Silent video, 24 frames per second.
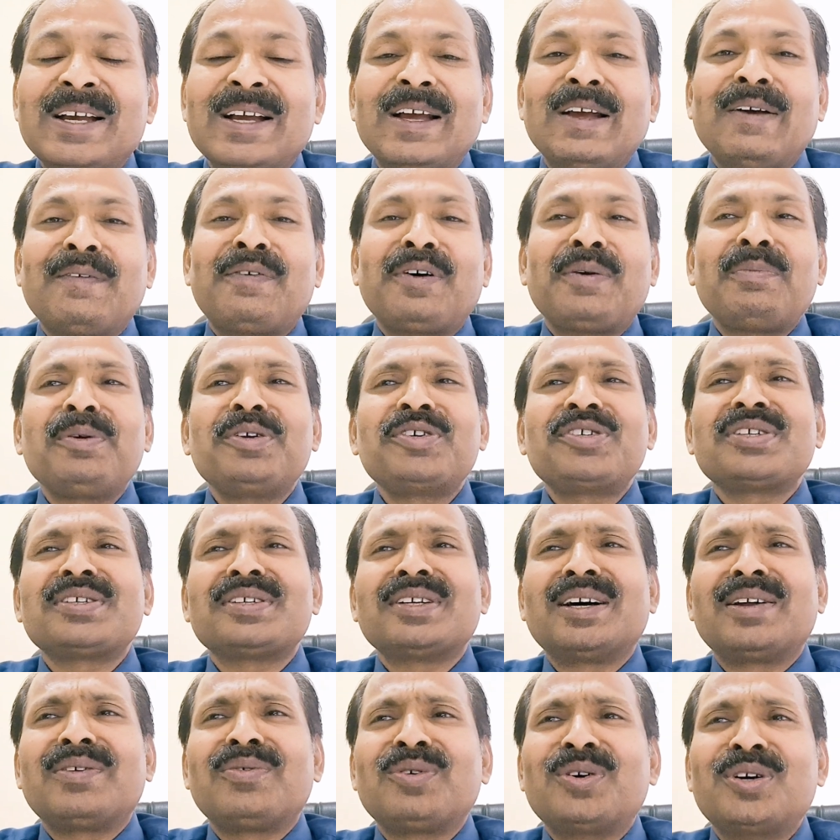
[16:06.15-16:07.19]
Affirmation
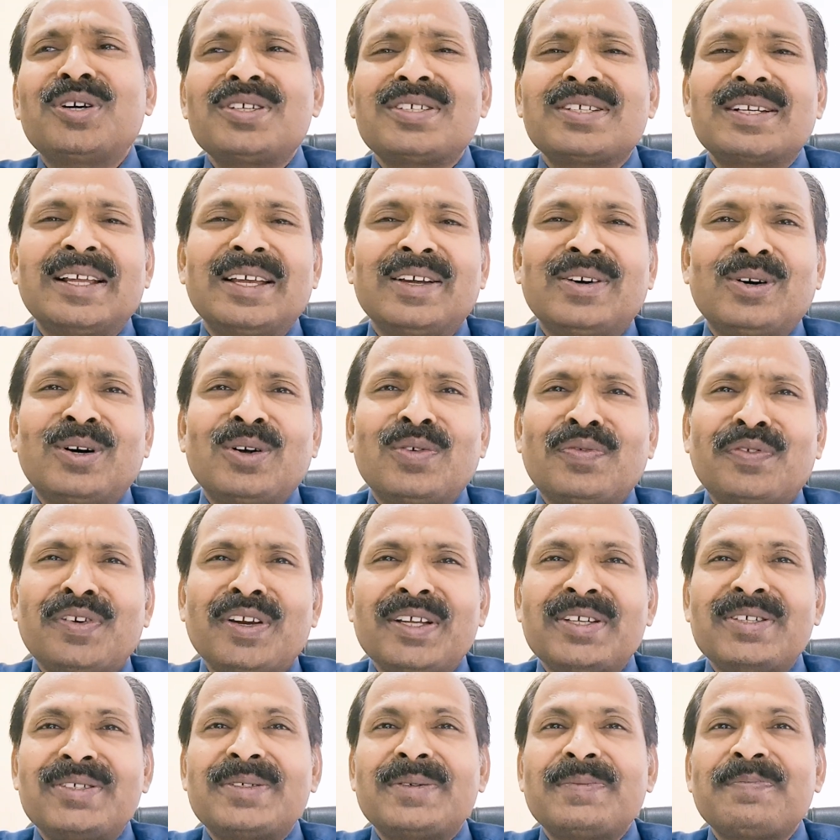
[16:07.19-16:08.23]
are words like or
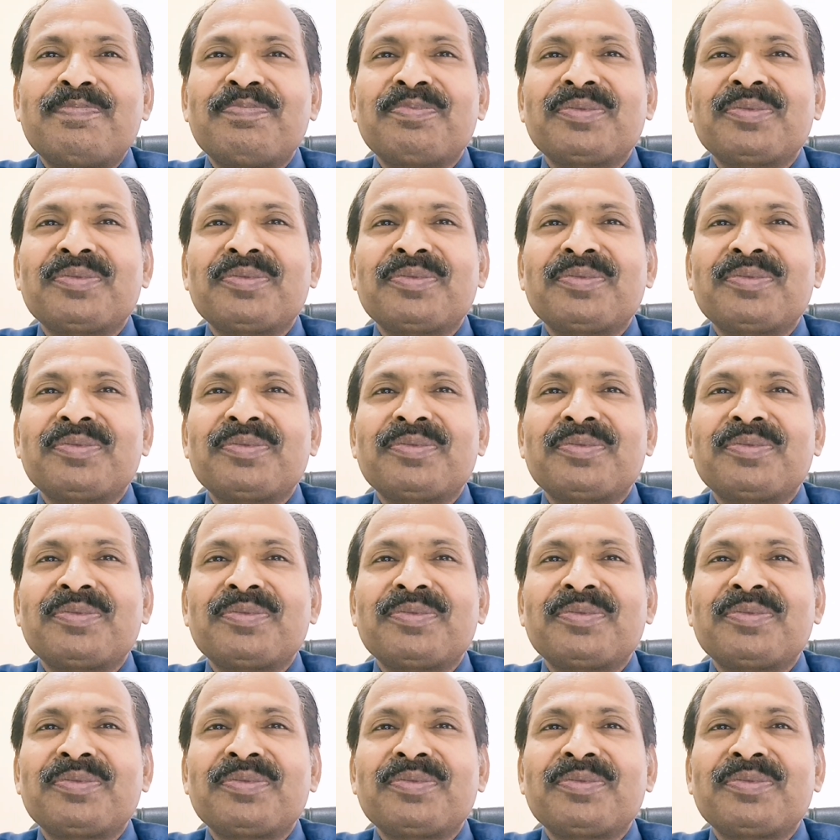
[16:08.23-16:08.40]
phrase